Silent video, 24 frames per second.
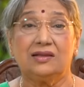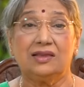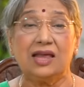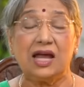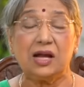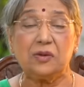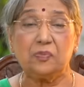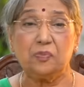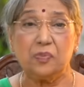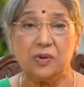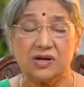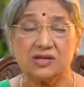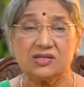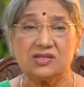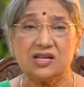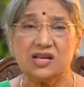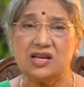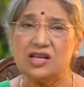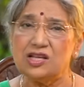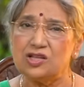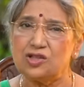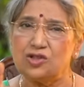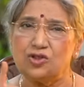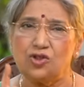that person
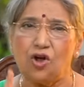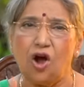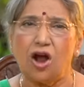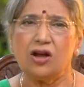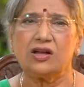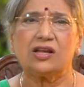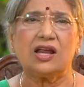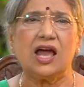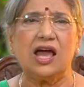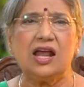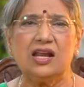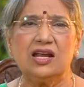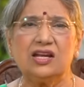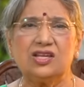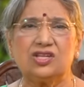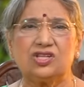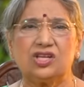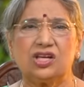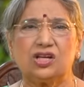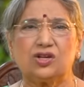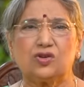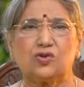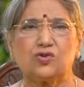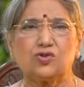is not
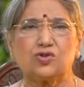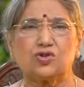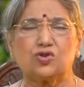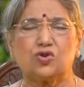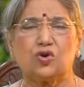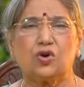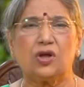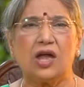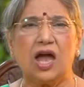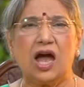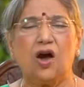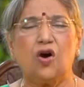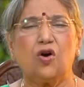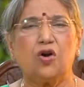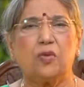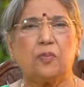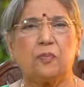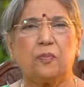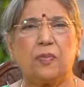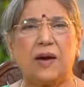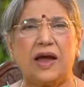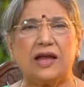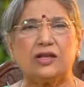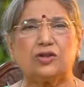allergic to soya or
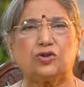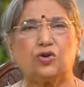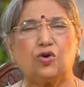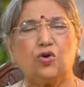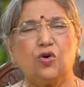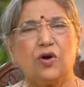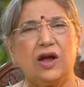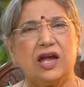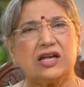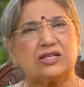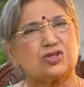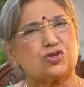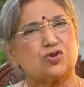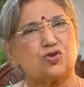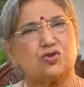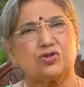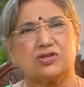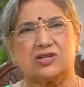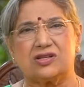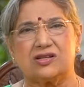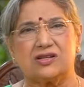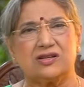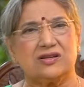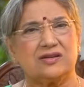
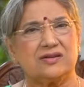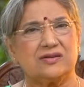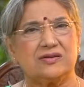phytoestrogen.